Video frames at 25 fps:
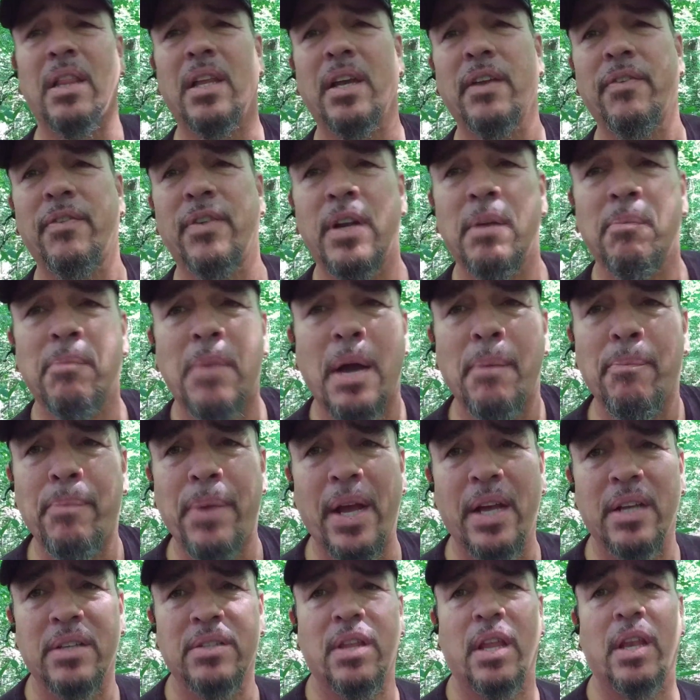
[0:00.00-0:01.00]
life and in my
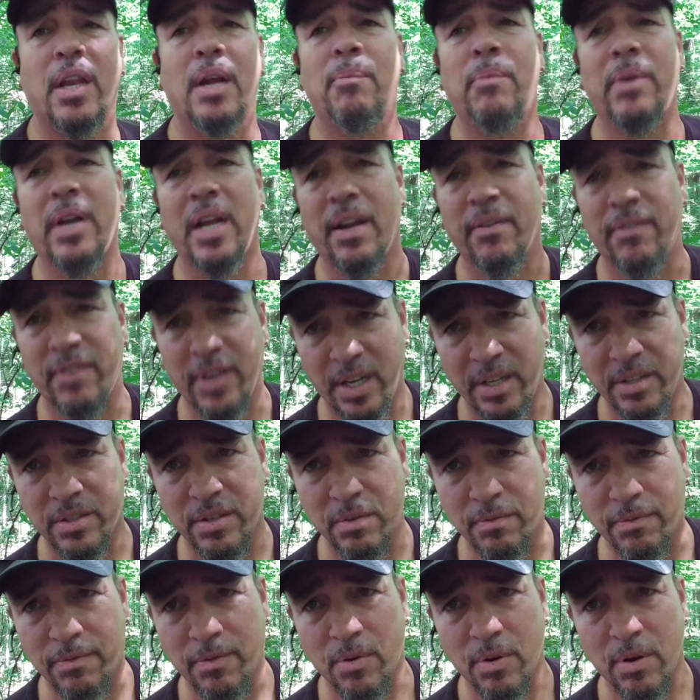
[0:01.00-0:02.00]
past that I'm going to have to
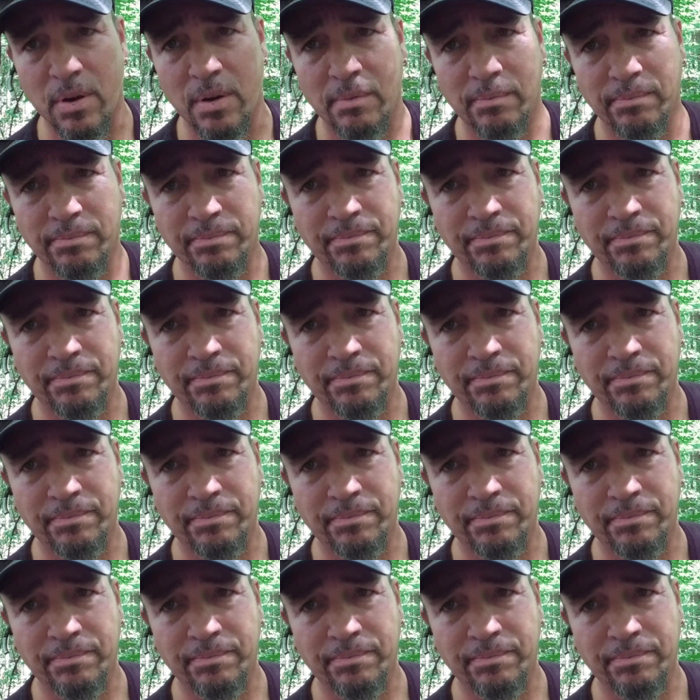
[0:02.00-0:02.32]
answer for.